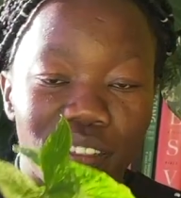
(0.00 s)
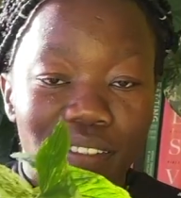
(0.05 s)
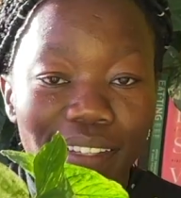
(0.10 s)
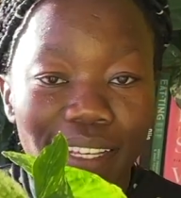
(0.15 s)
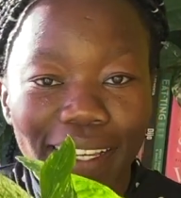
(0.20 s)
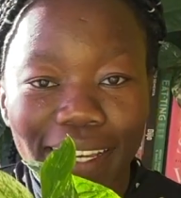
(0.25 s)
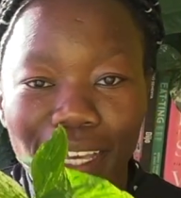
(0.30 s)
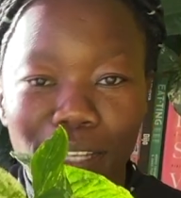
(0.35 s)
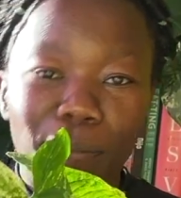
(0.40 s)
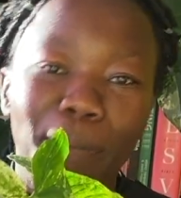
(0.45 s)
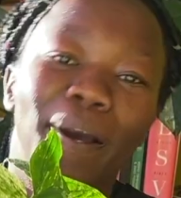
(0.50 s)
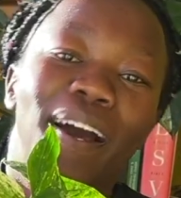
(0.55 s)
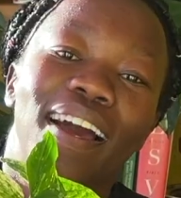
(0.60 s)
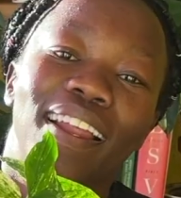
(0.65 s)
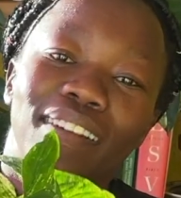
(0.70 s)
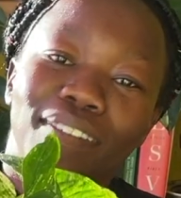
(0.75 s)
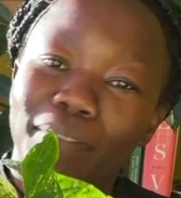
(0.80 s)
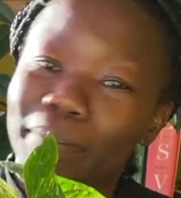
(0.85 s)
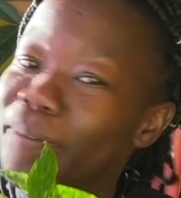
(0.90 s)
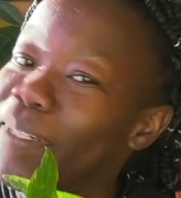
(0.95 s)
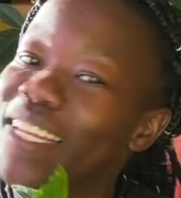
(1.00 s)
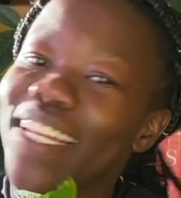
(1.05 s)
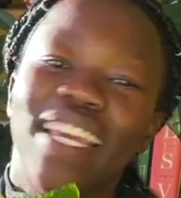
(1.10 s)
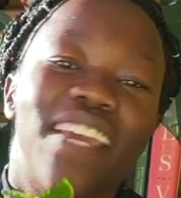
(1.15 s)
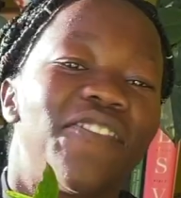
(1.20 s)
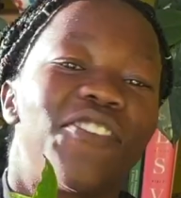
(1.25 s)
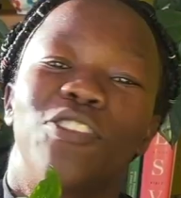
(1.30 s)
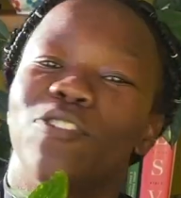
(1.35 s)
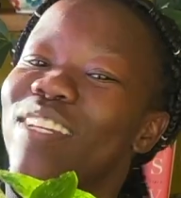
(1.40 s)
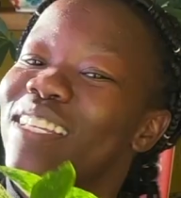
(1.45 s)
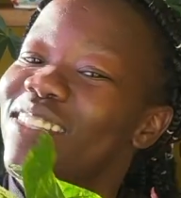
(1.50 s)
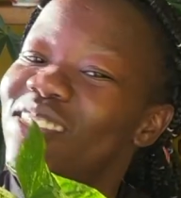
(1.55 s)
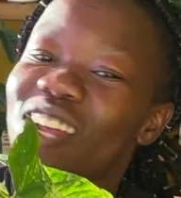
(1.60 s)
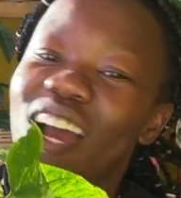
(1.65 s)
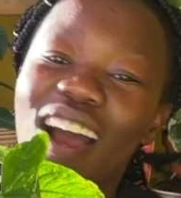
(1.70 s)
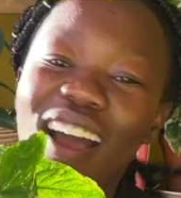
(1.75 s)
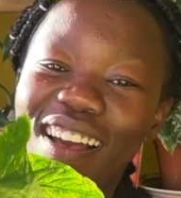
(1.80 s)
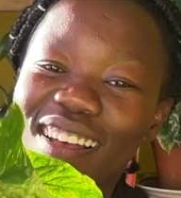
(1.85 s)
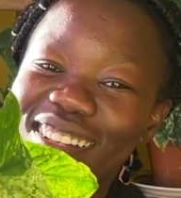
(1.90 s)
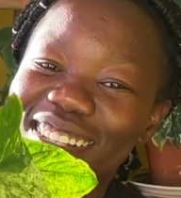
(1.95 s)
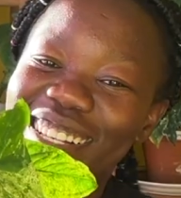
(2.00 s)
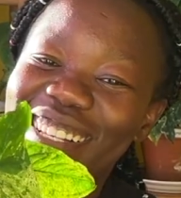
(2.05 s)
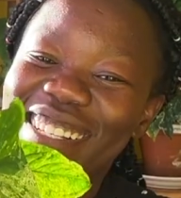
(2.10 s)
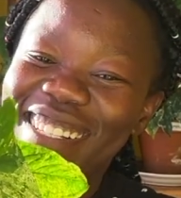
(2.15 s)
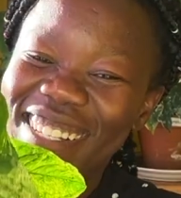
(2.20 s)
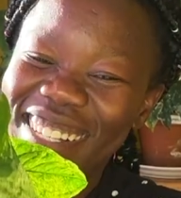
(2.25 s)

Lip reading: And guess what? I'm going to give it 3 stars.